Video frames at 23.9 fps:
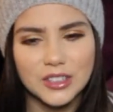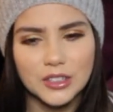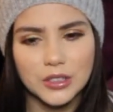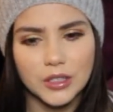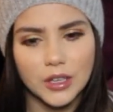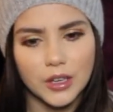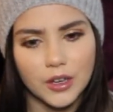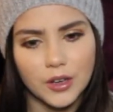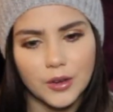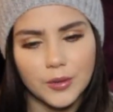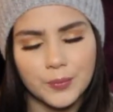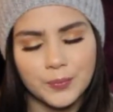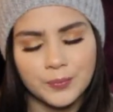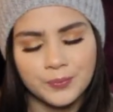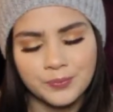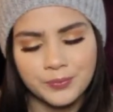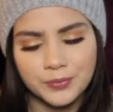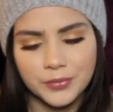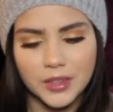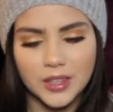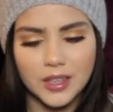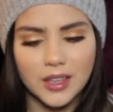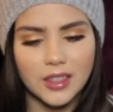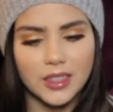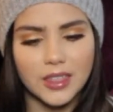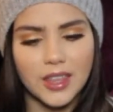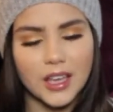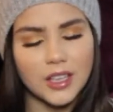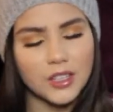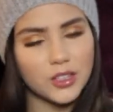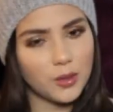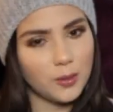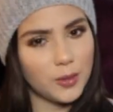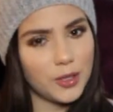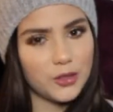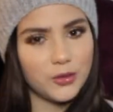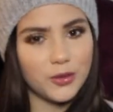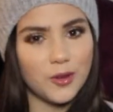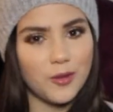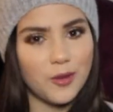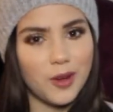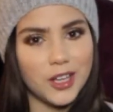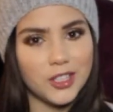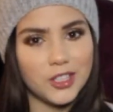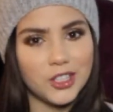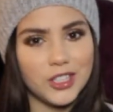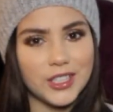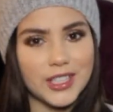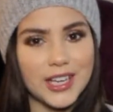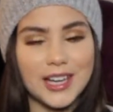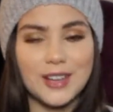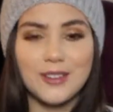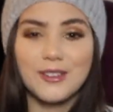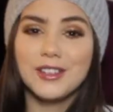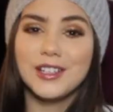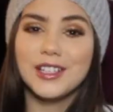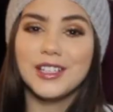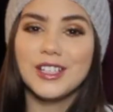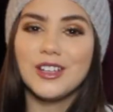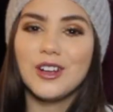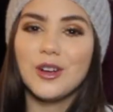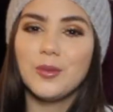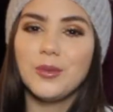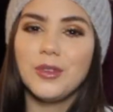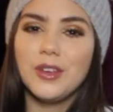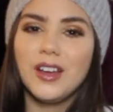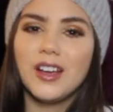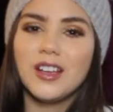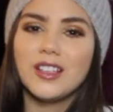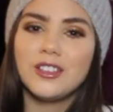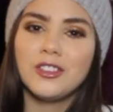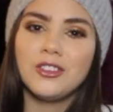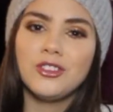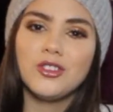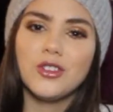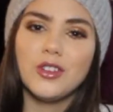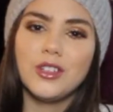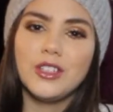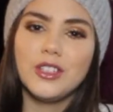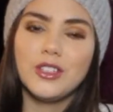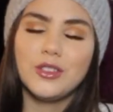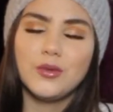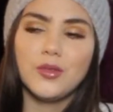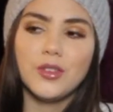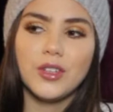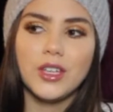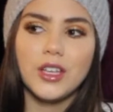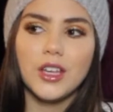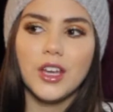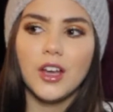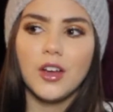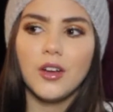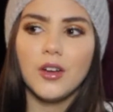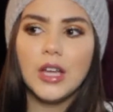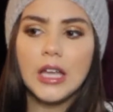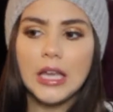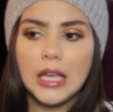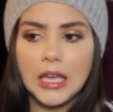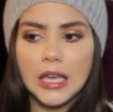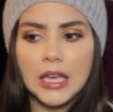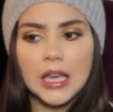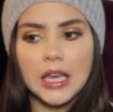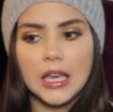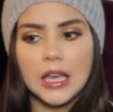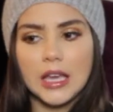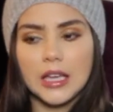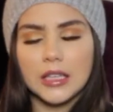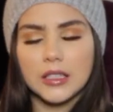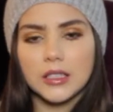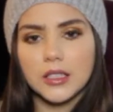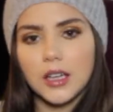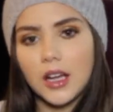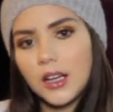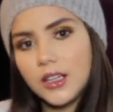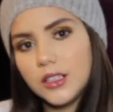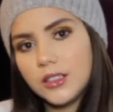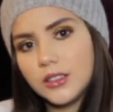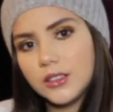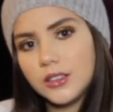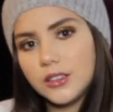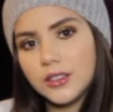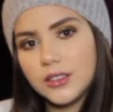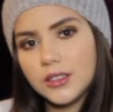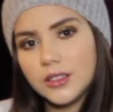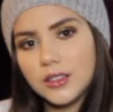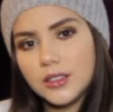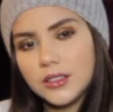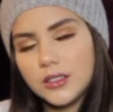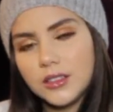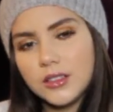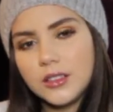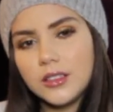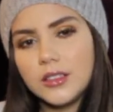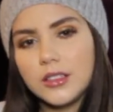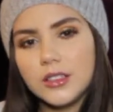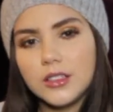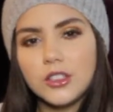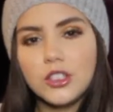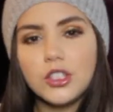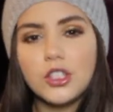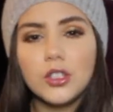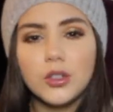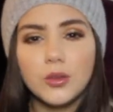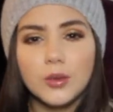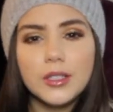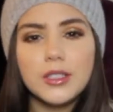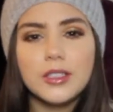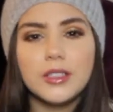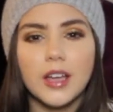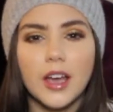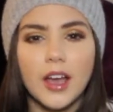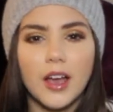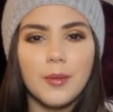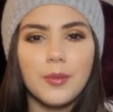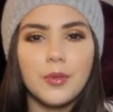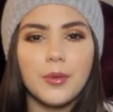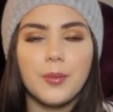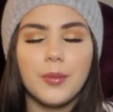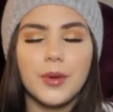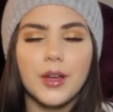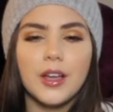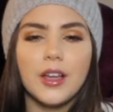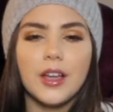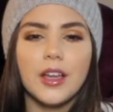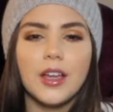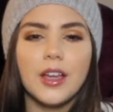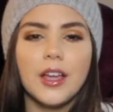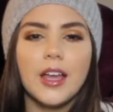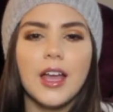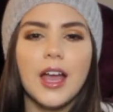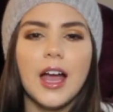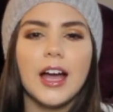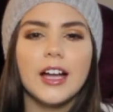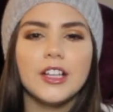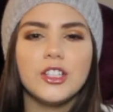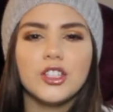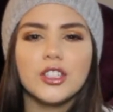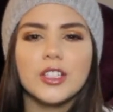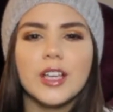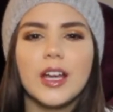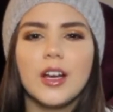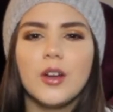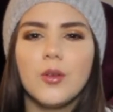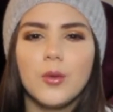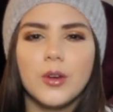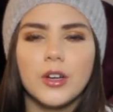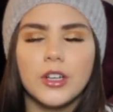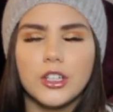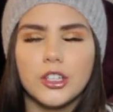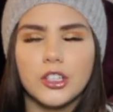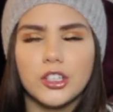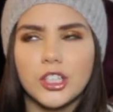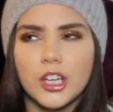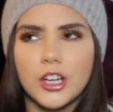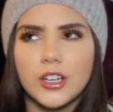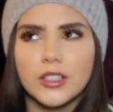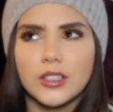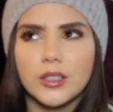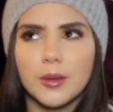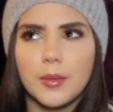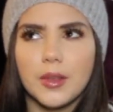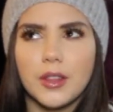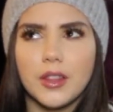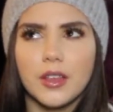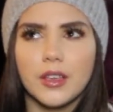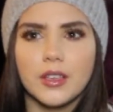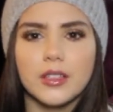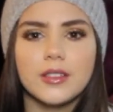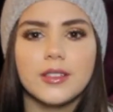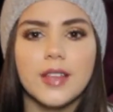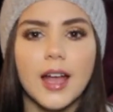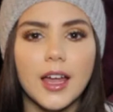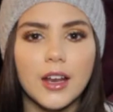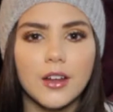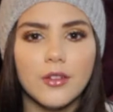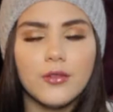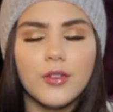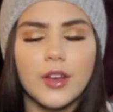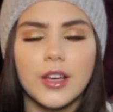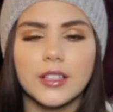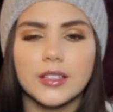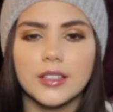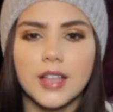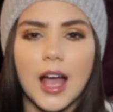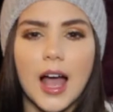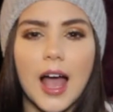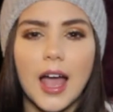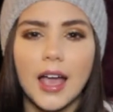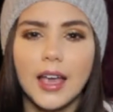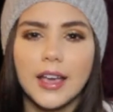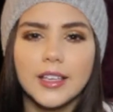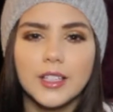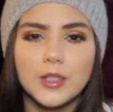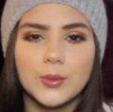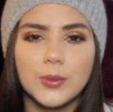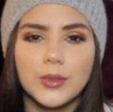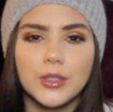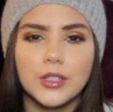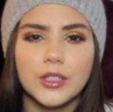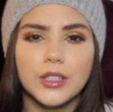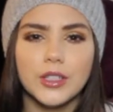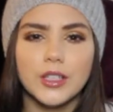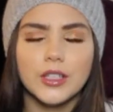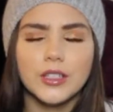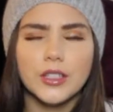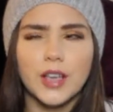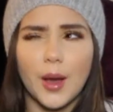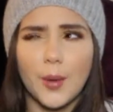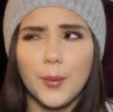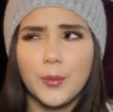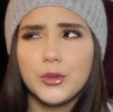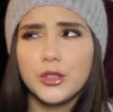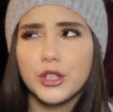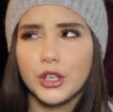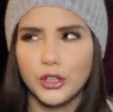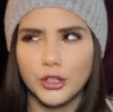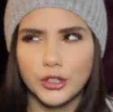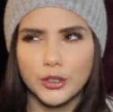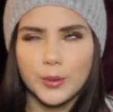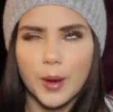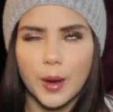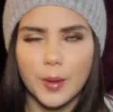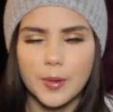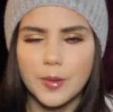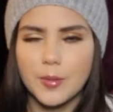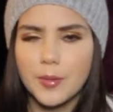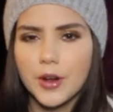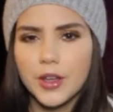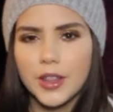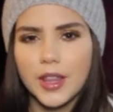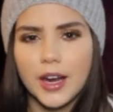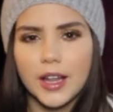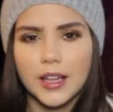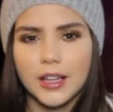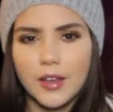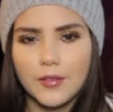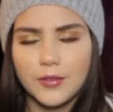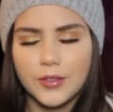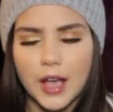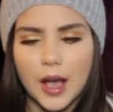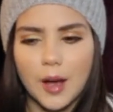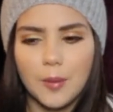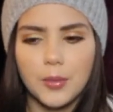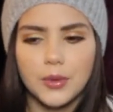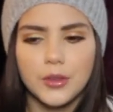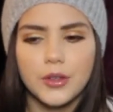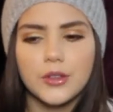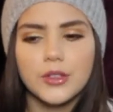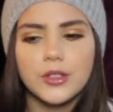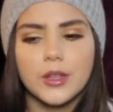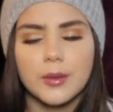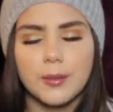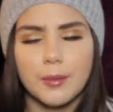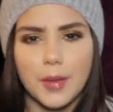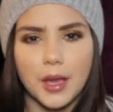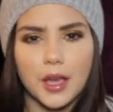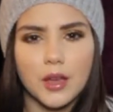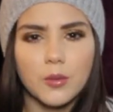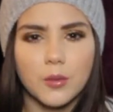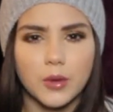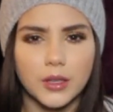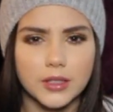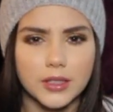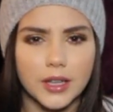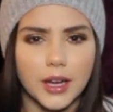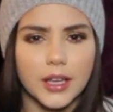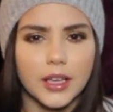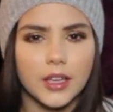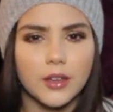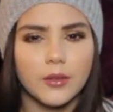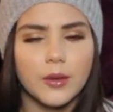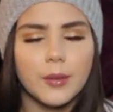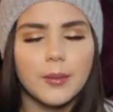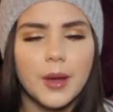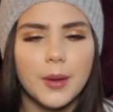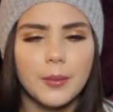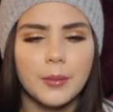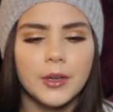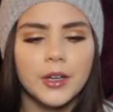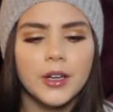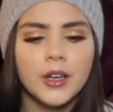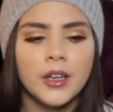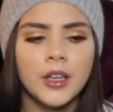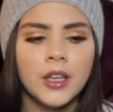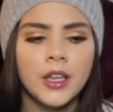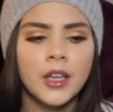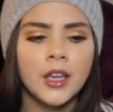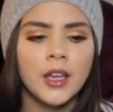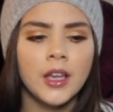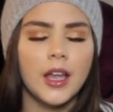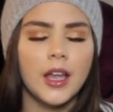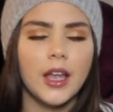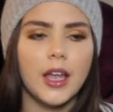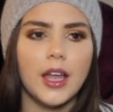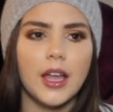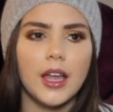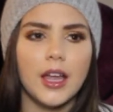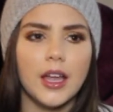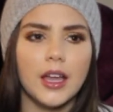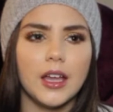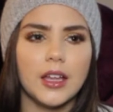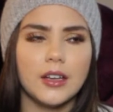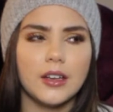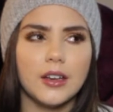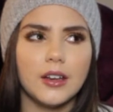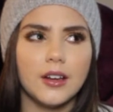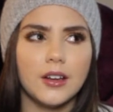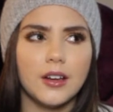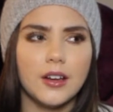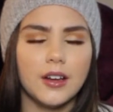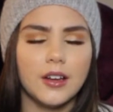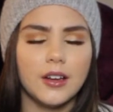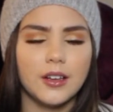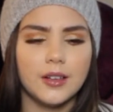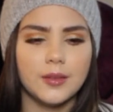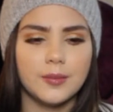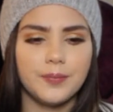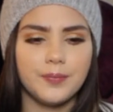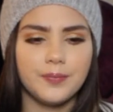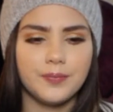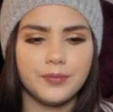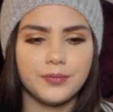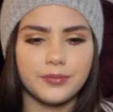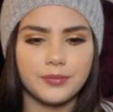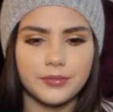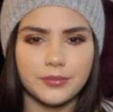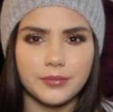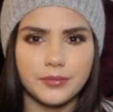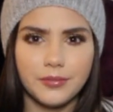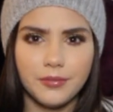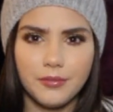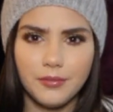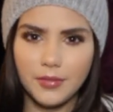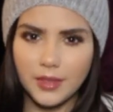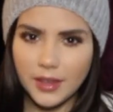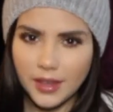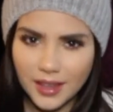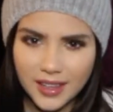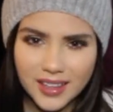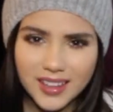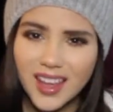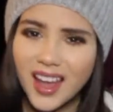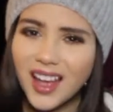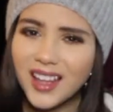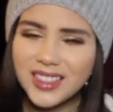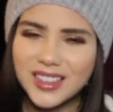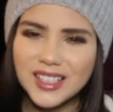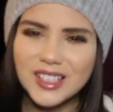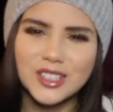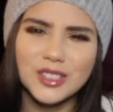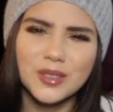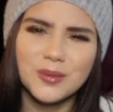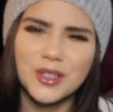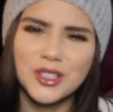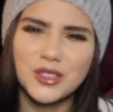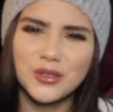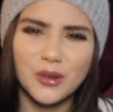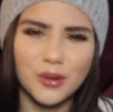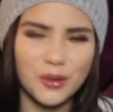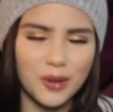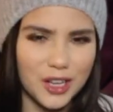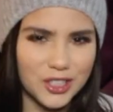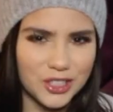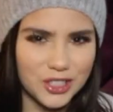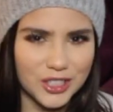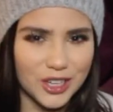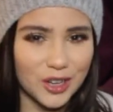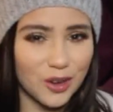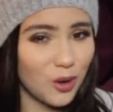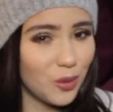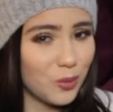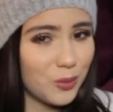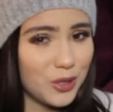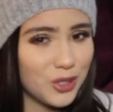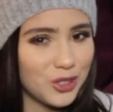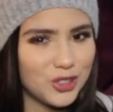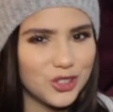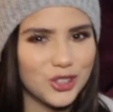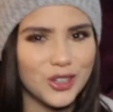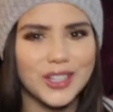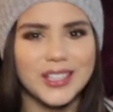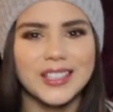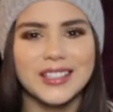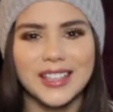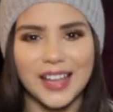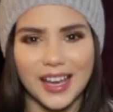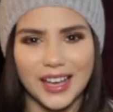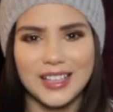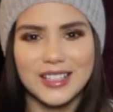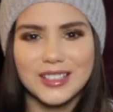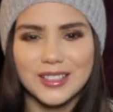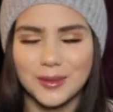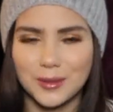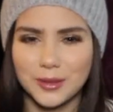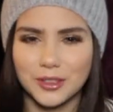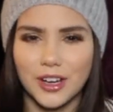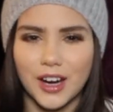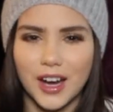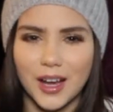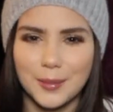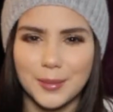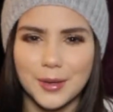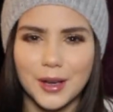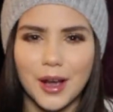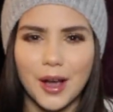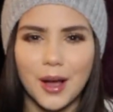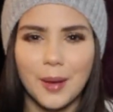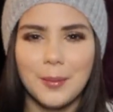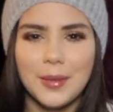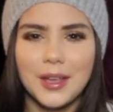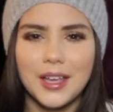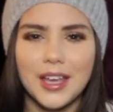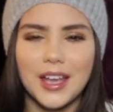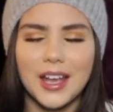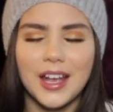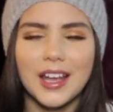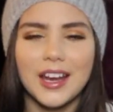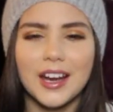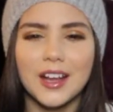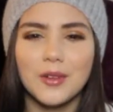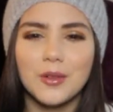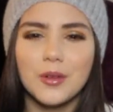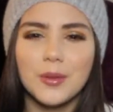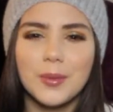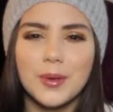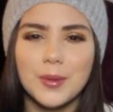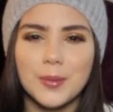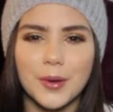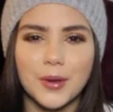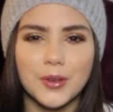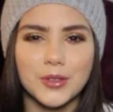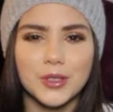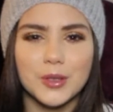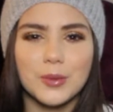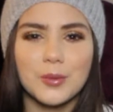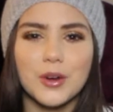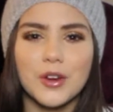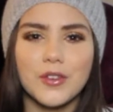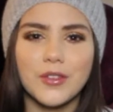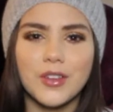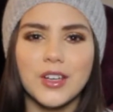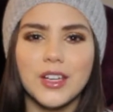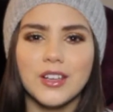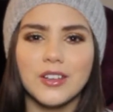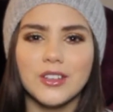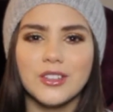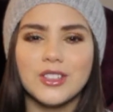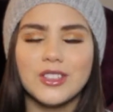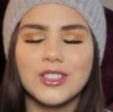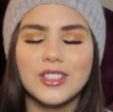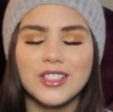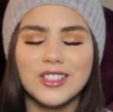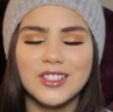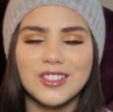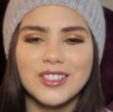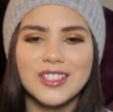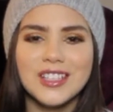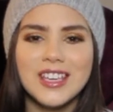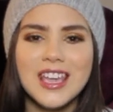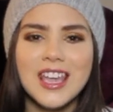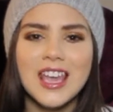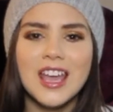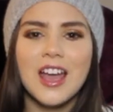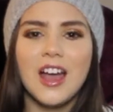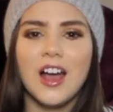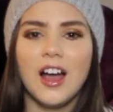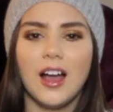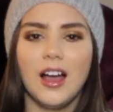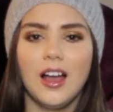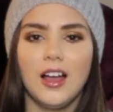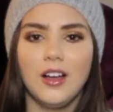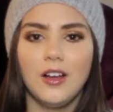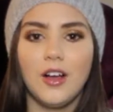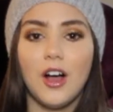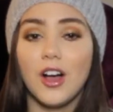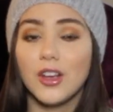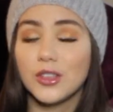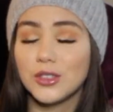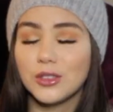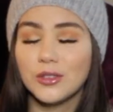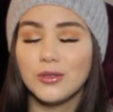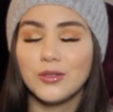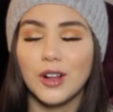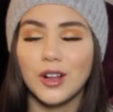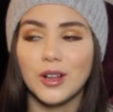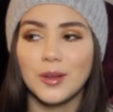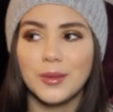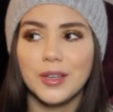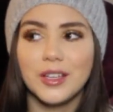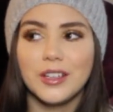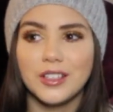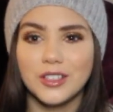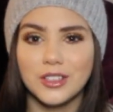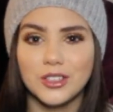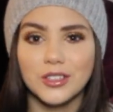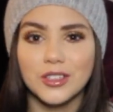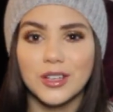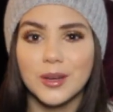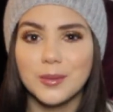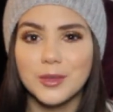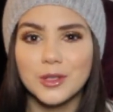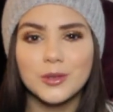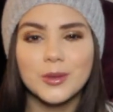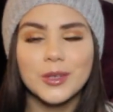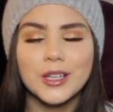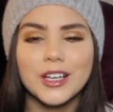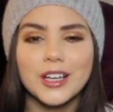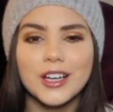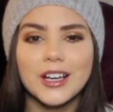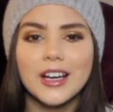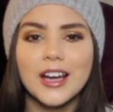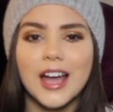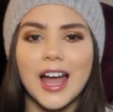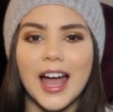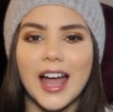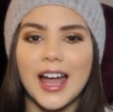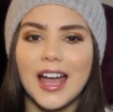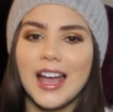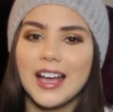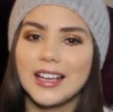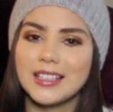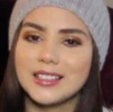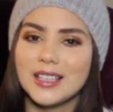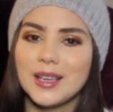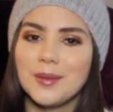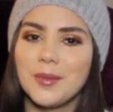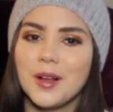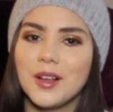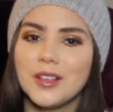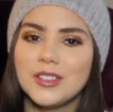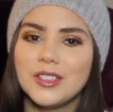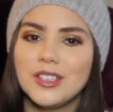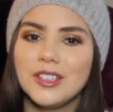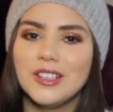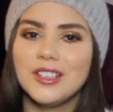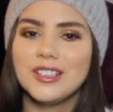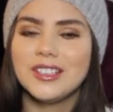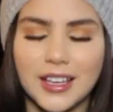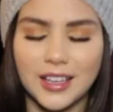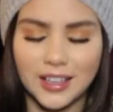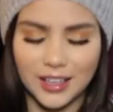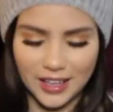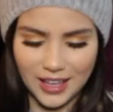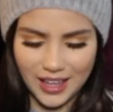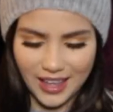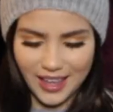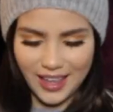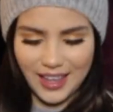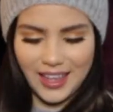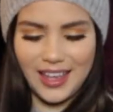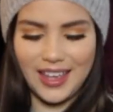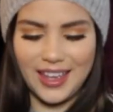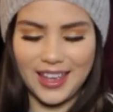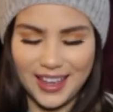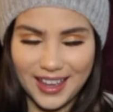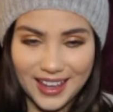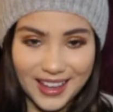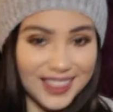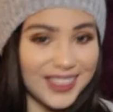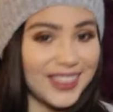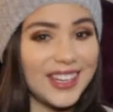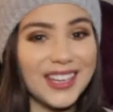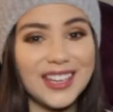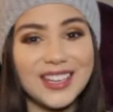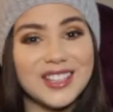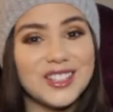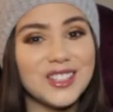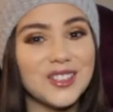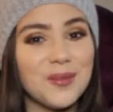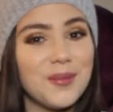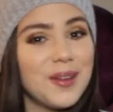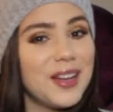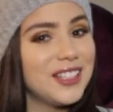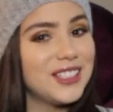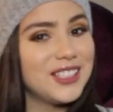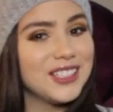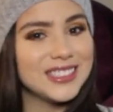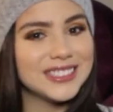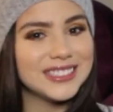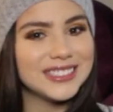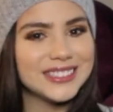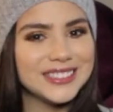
So thanks so much for watching. I really hope you guys enjoyed this video. It's not too in-depth, but I just kind of wanted to share some of the side effects that I experienced. I'm sure there's probably more that I left out, but those are the main ones that I can remember. And yeah, thanks so much for watching. I hope you enjoyed. Like, subscribe, comment, and I will be posting more videos soon. Also follow me on Instagram and Twitter at xamatos. And thank you so much.